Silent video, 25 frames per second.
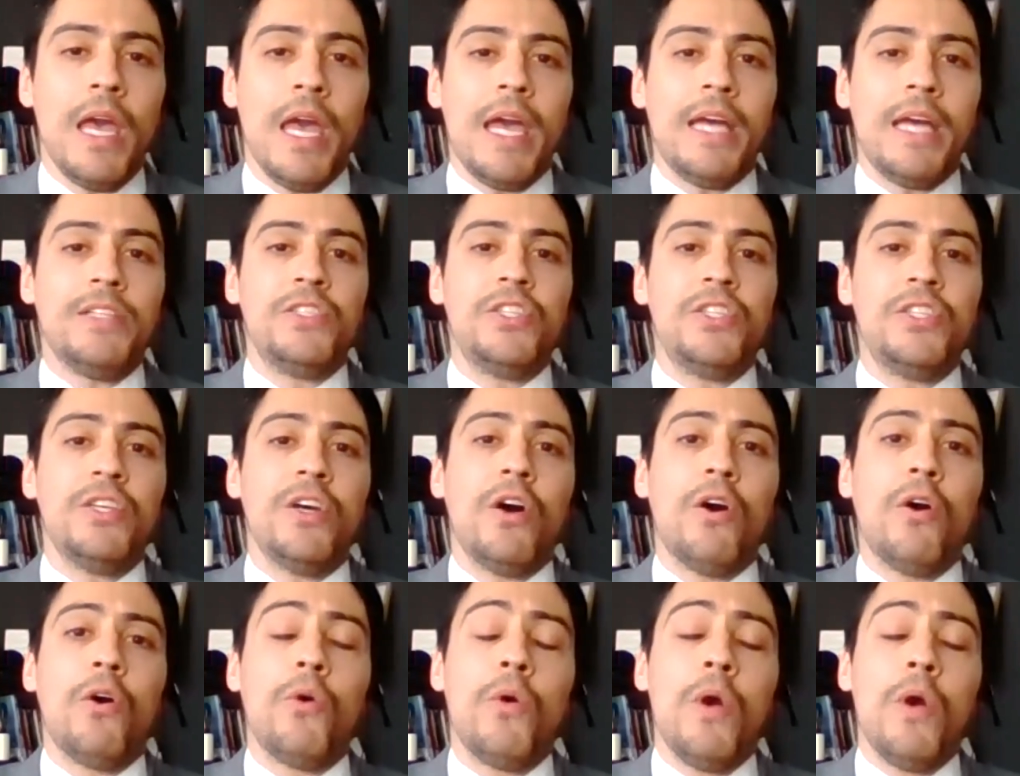And
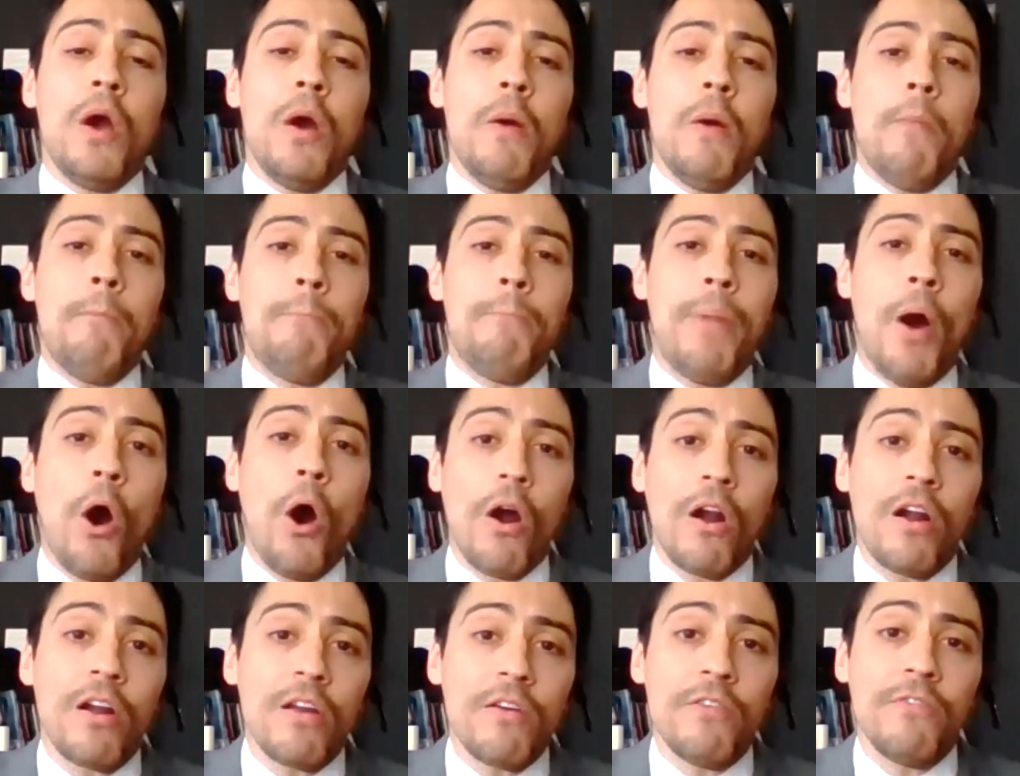so
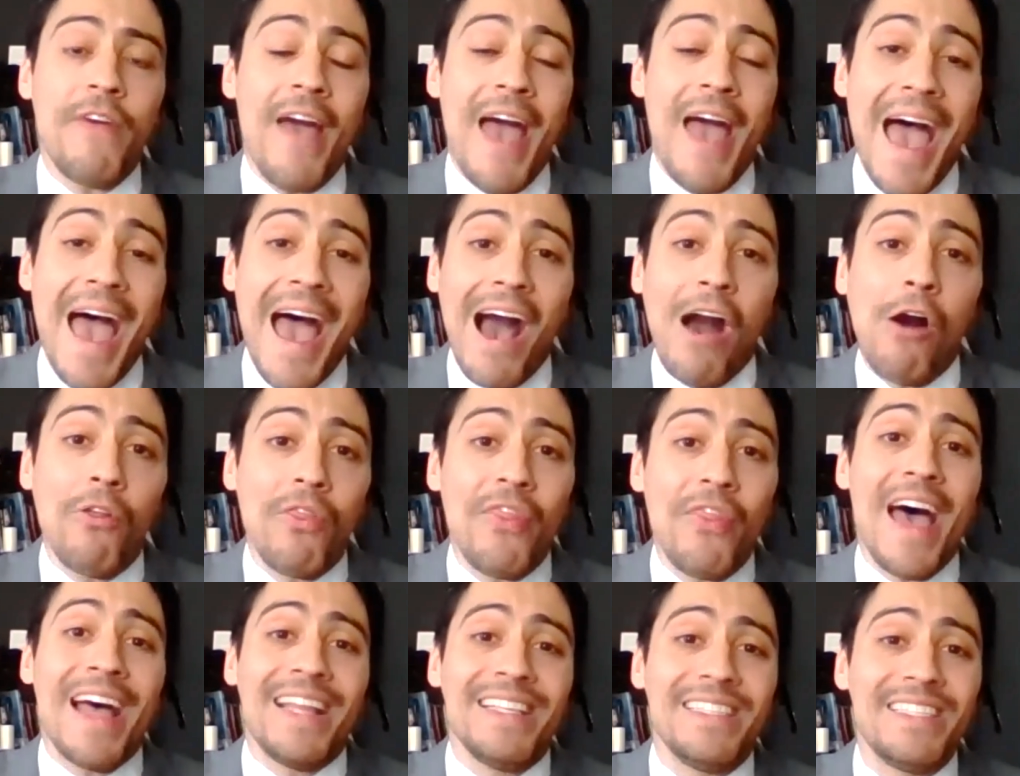part of how
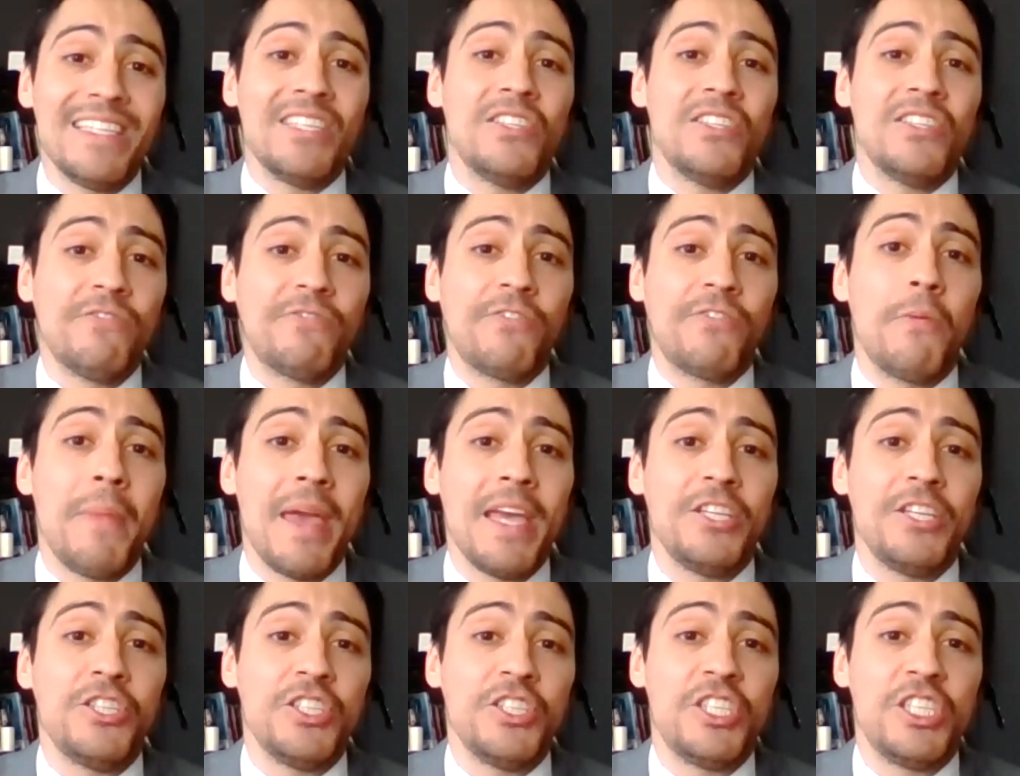that
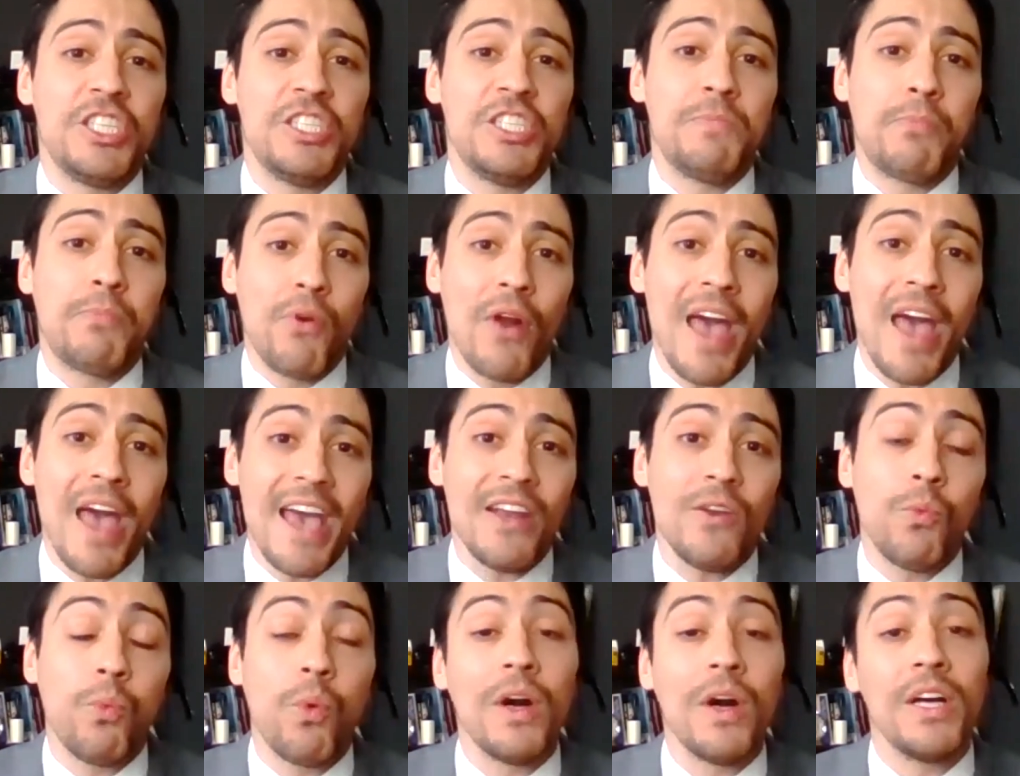disinformation
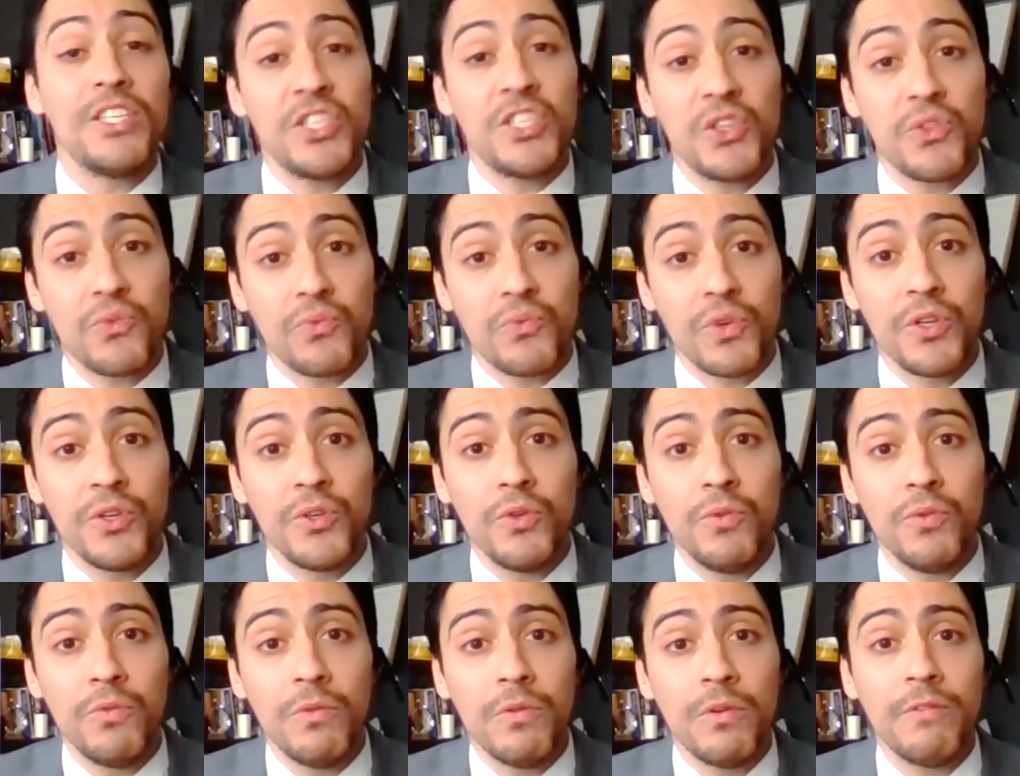spread was
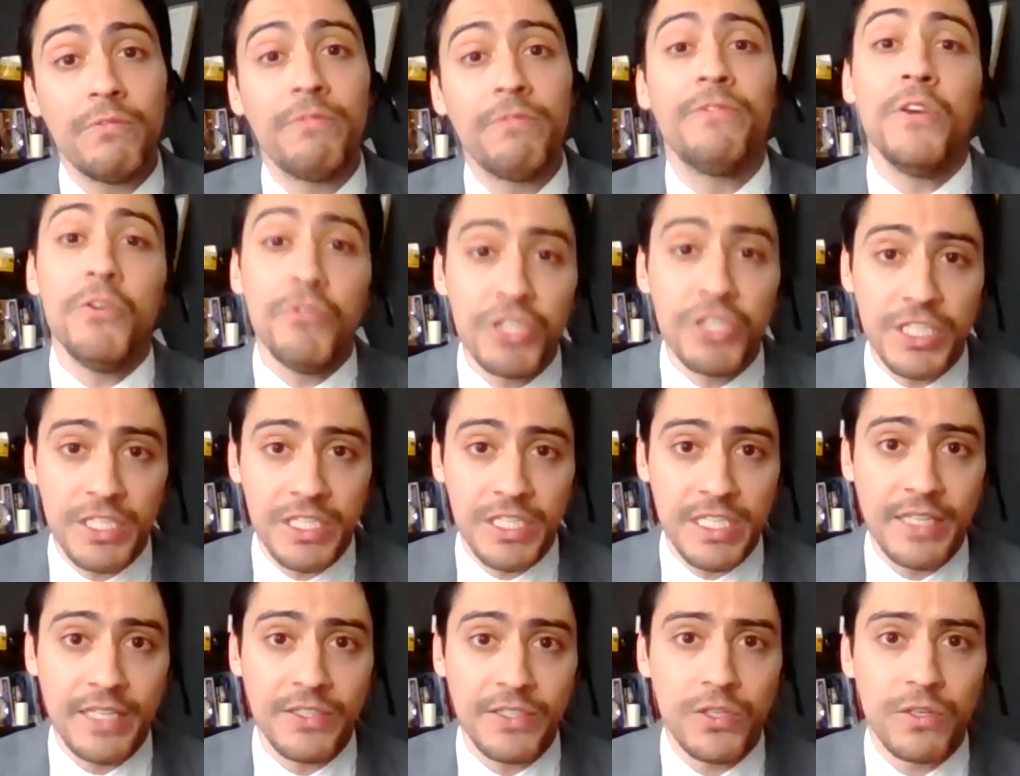through fusion
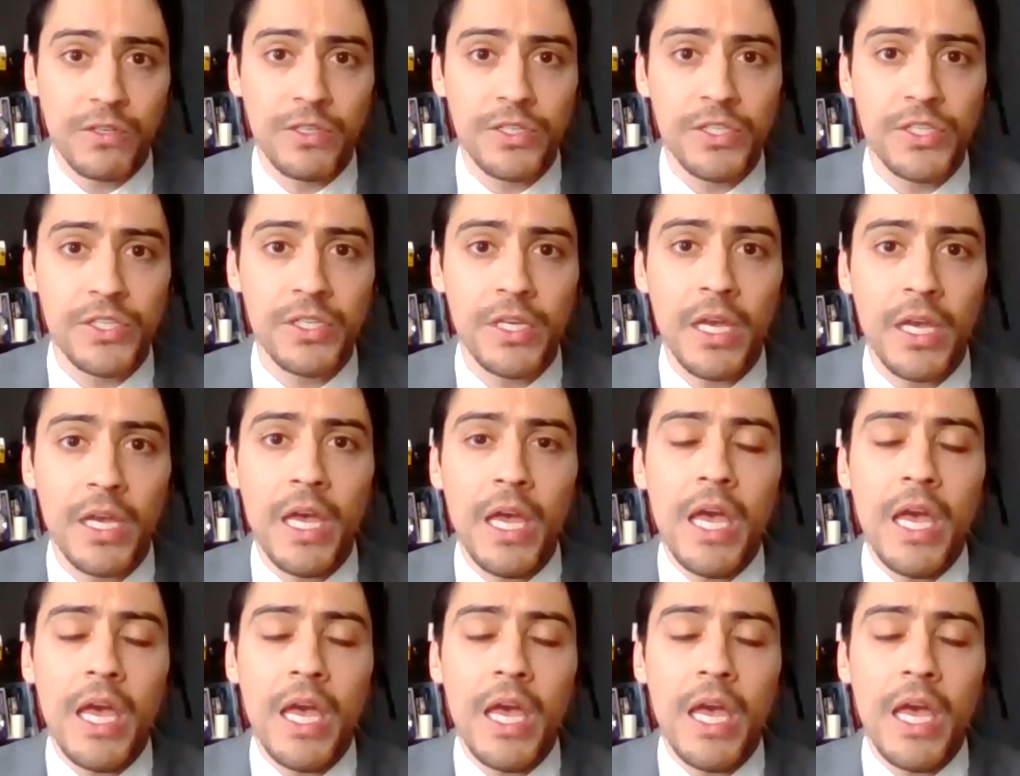centers.